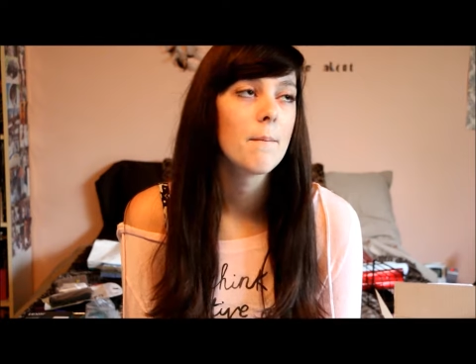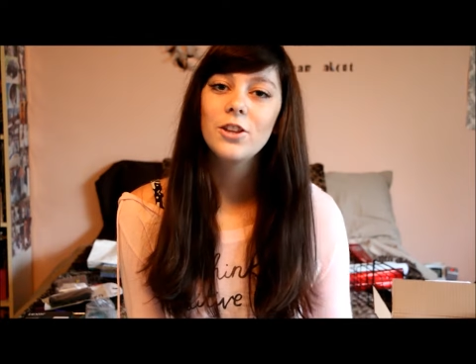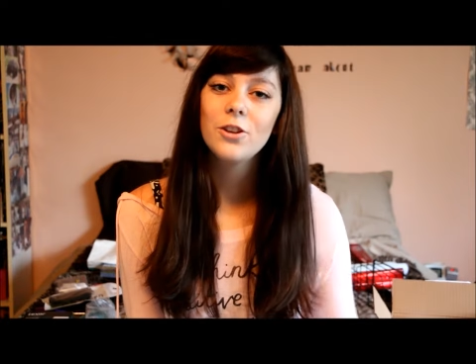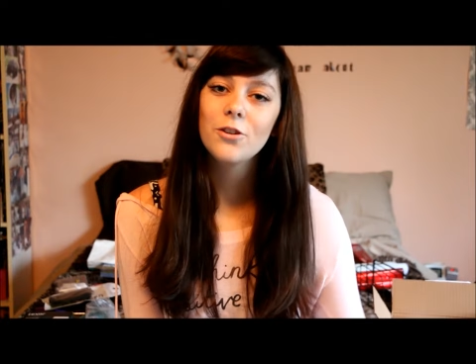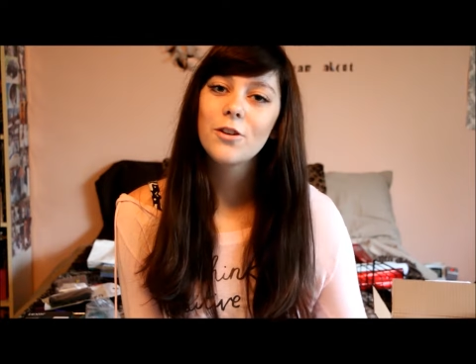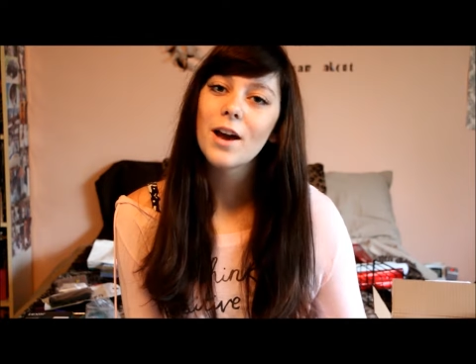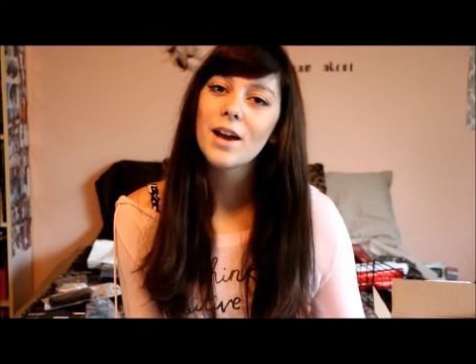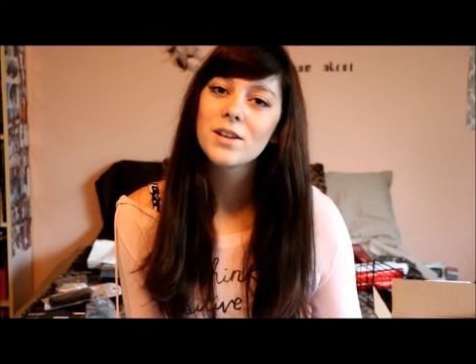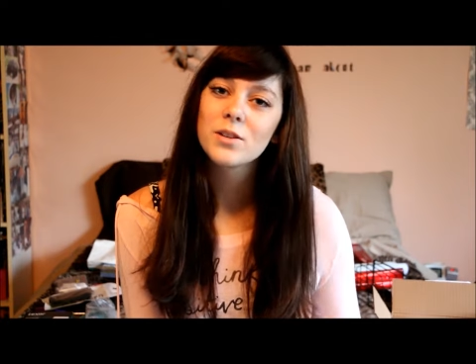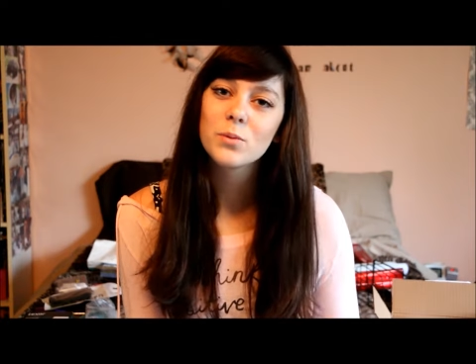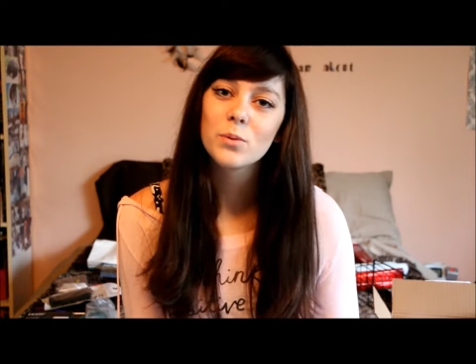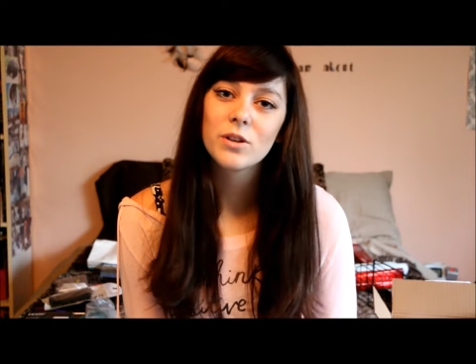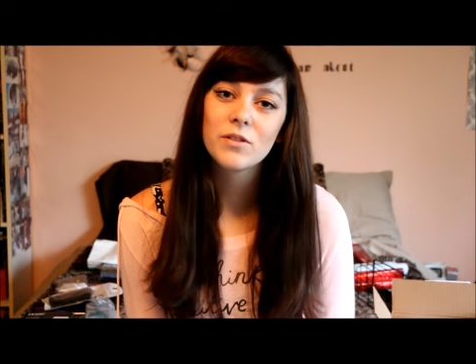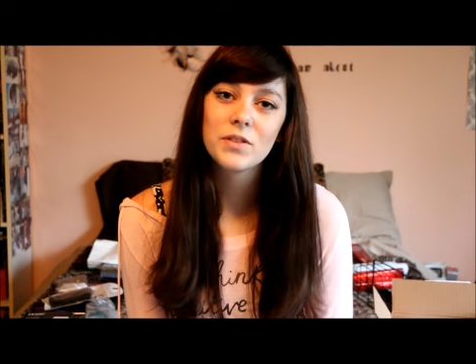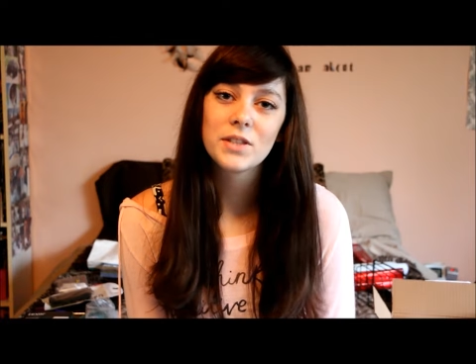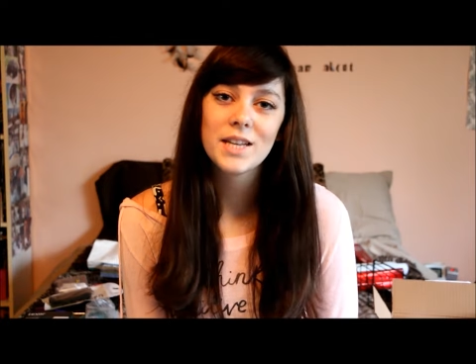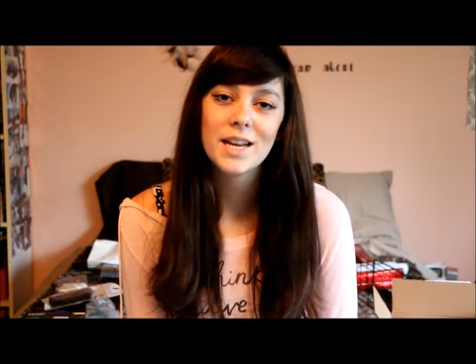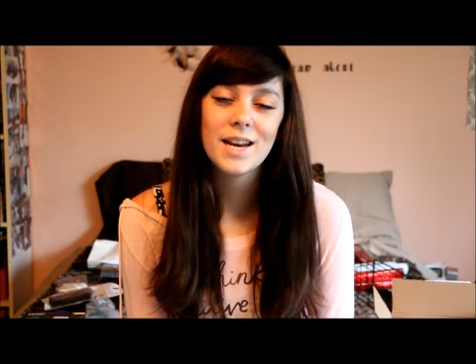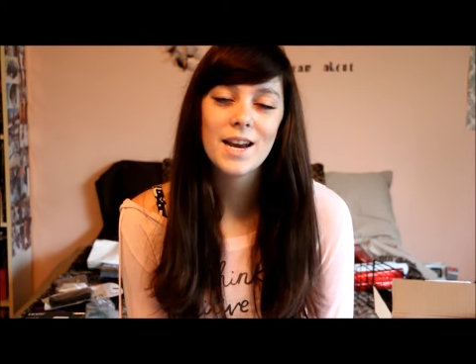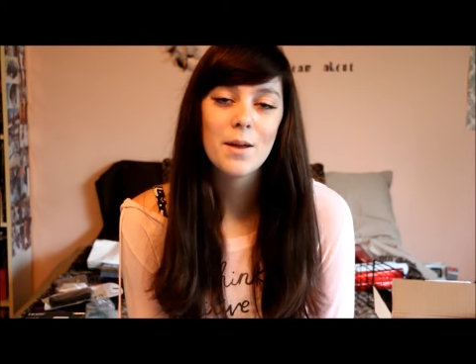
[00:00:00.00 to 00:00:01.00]
You guys would
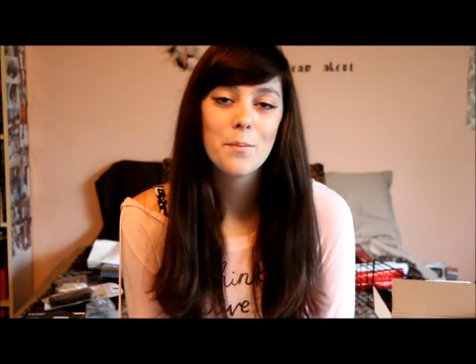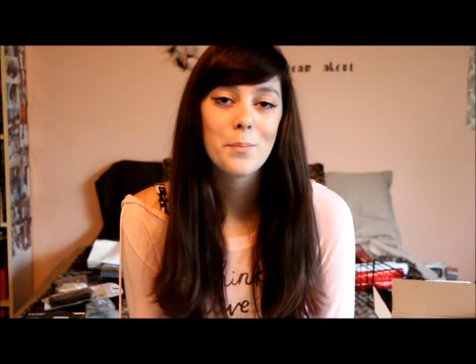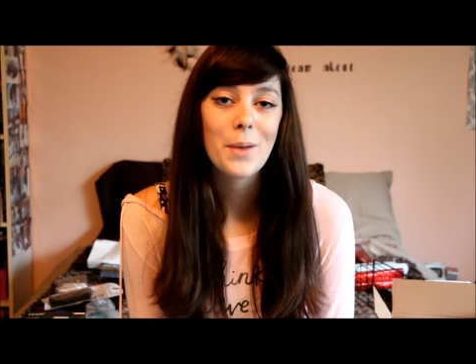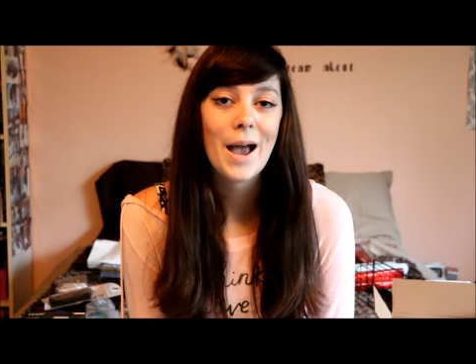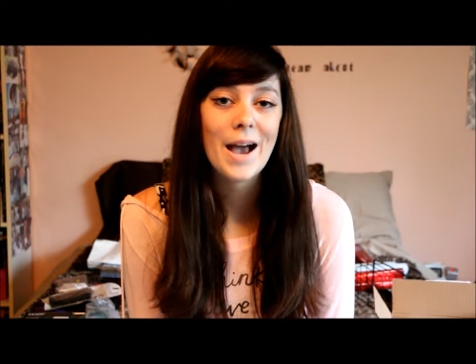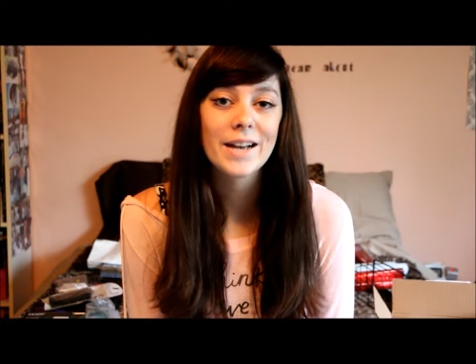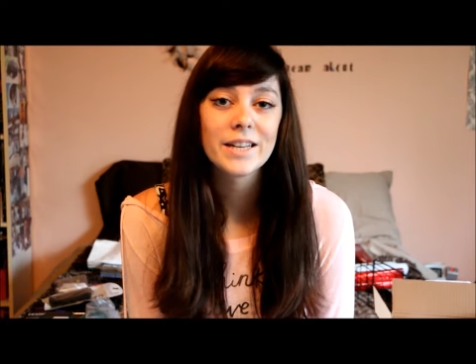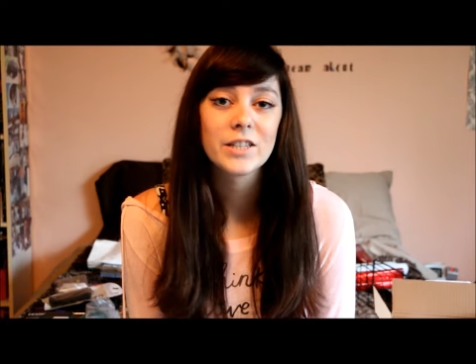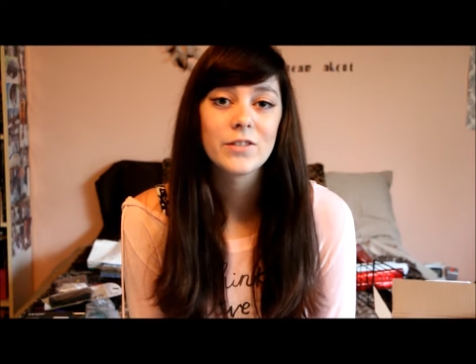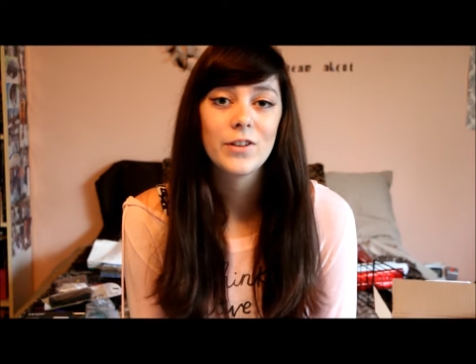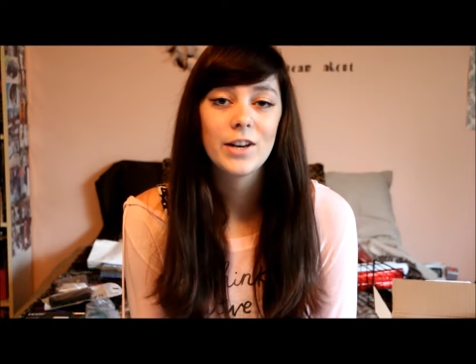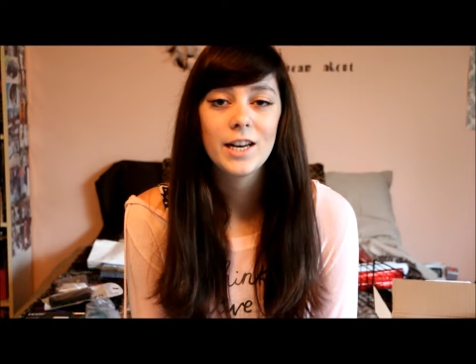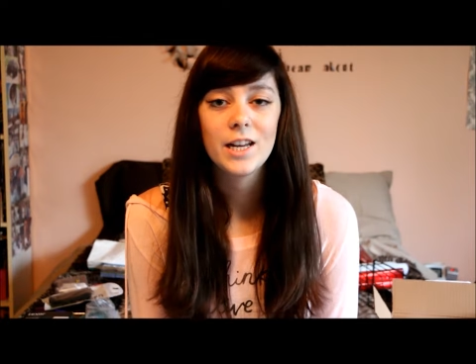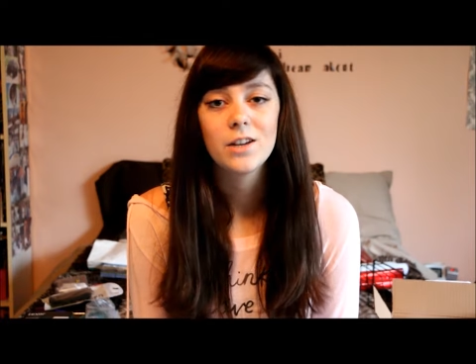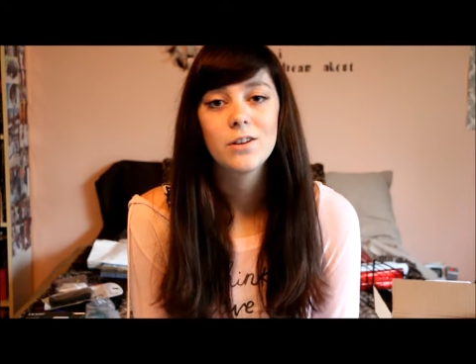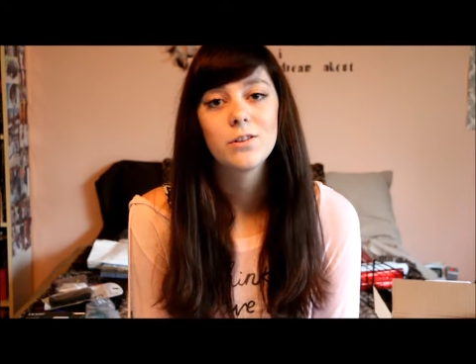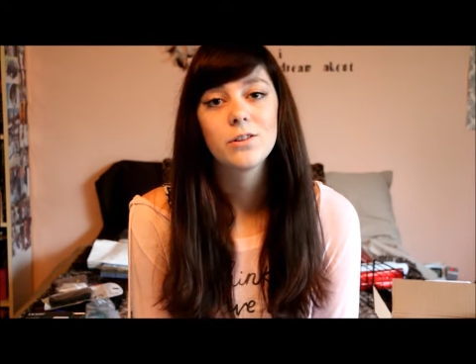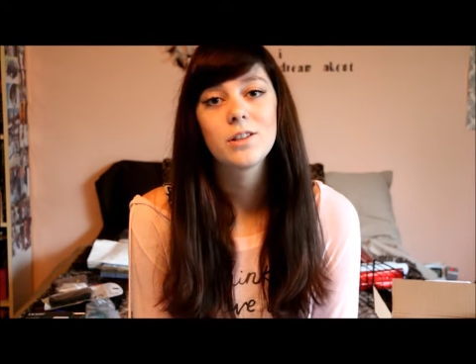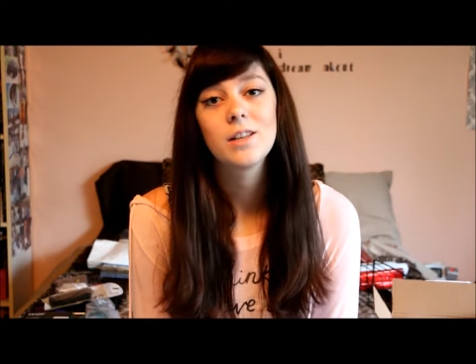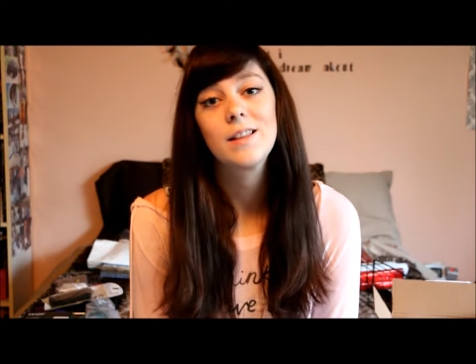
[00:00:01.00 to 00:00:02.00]
have seen in past
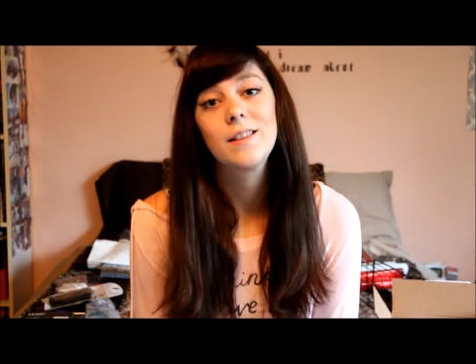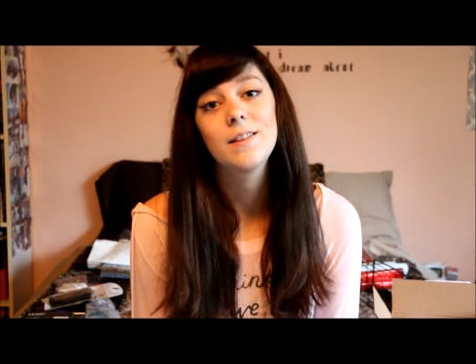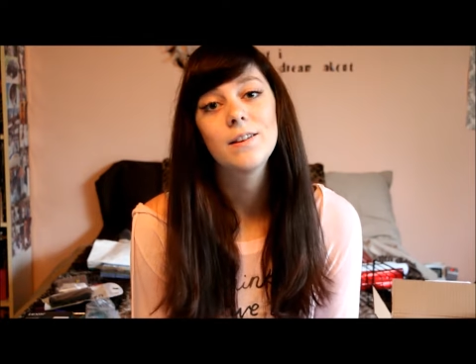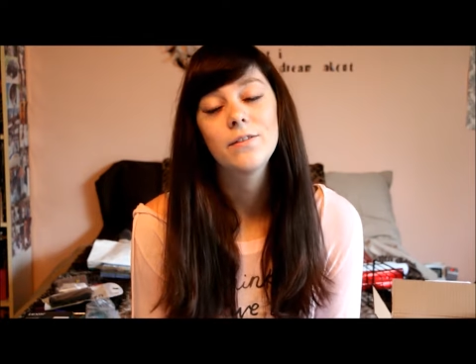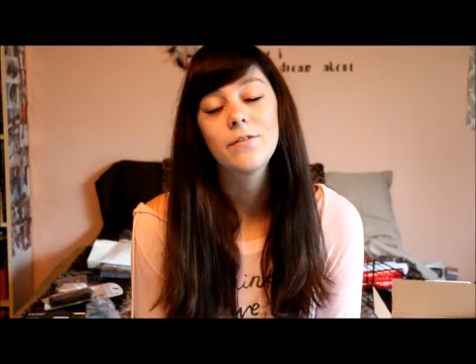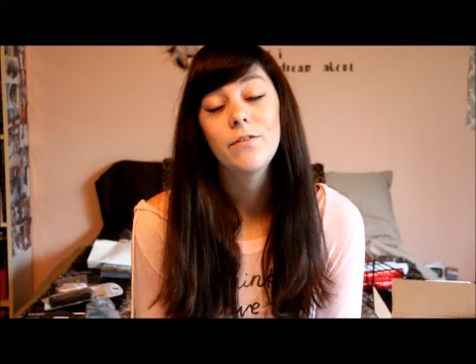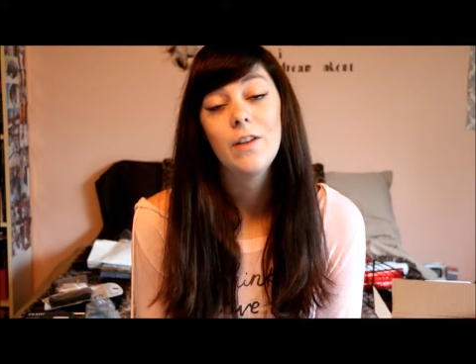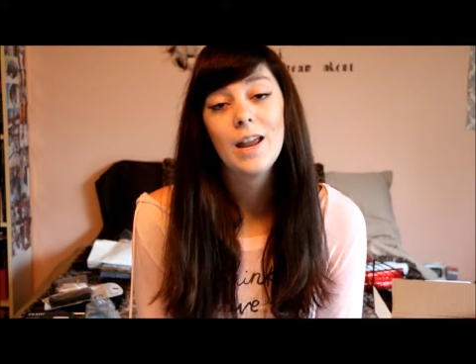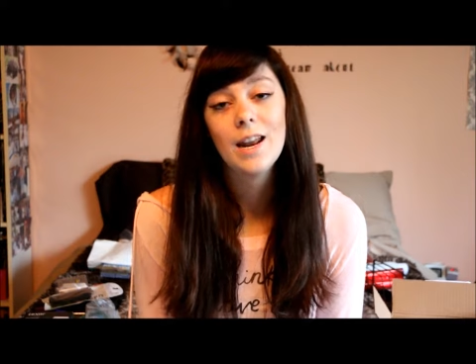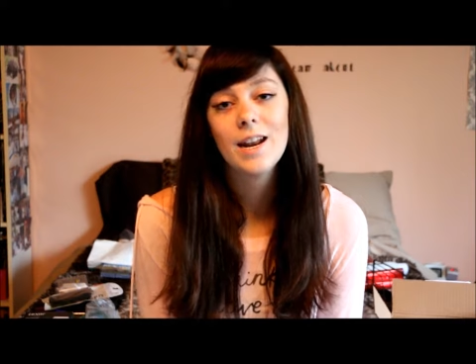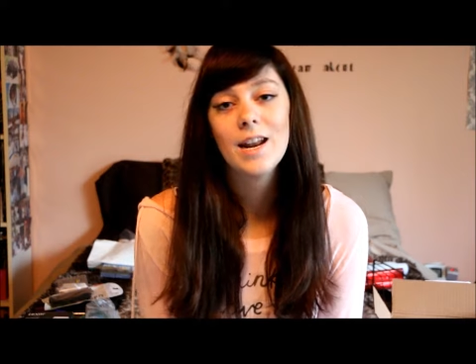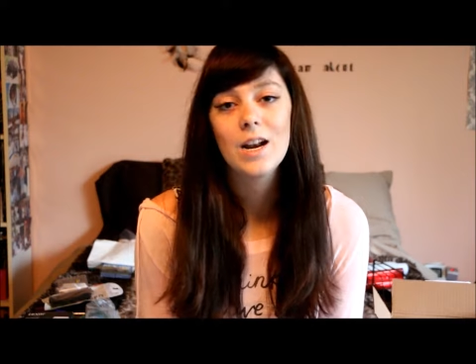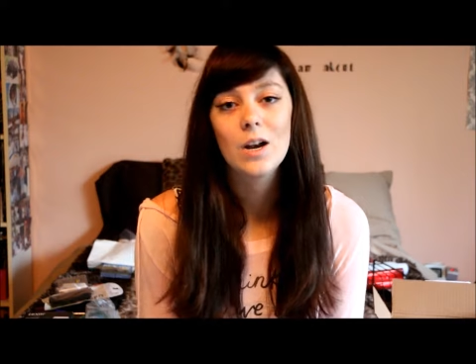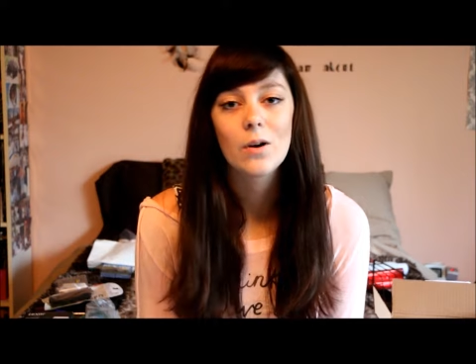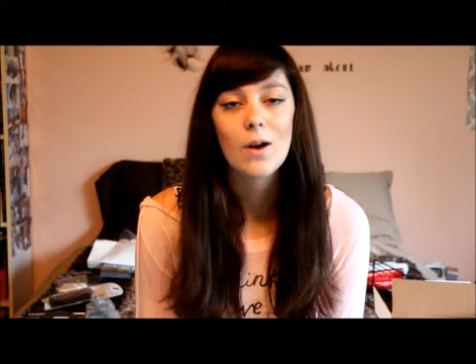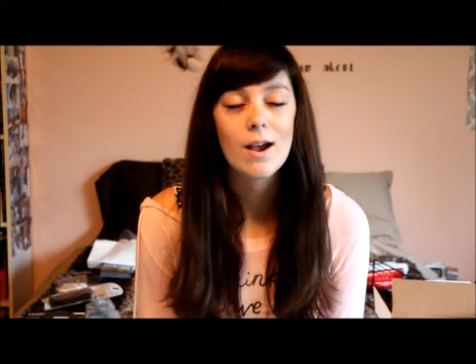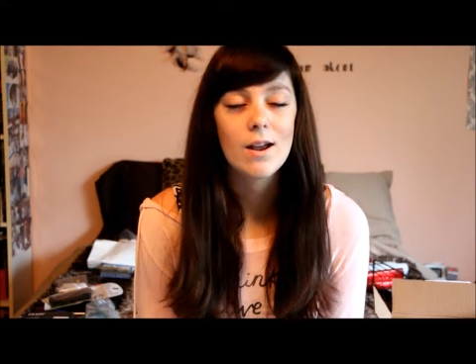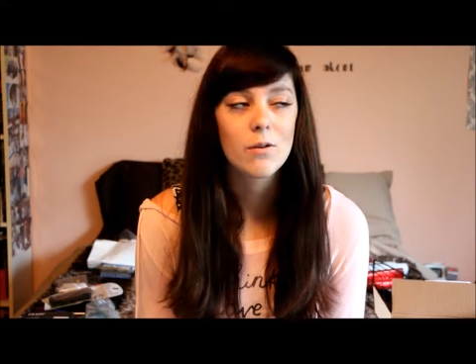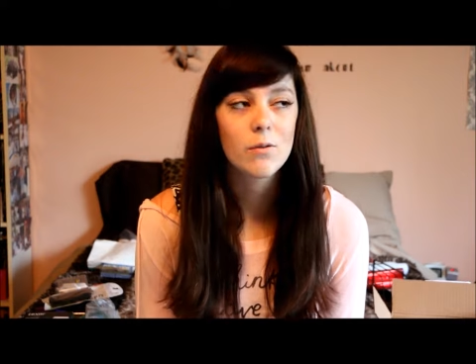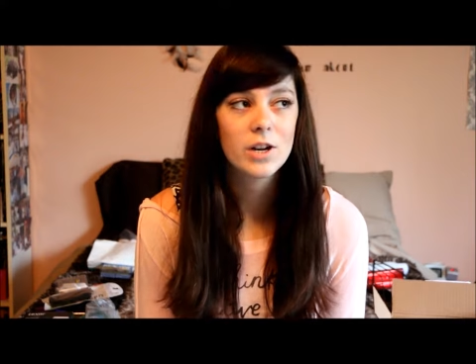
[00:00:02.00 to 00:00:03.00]
videos the faded
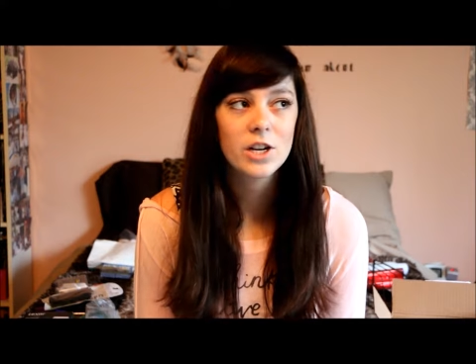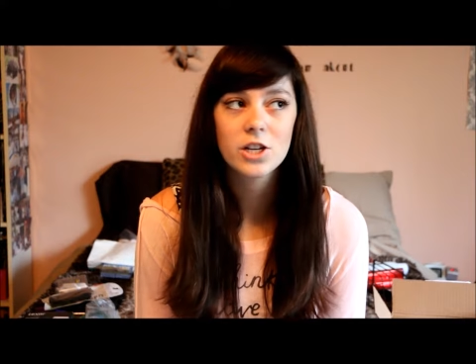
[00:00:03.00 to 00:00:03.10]
red,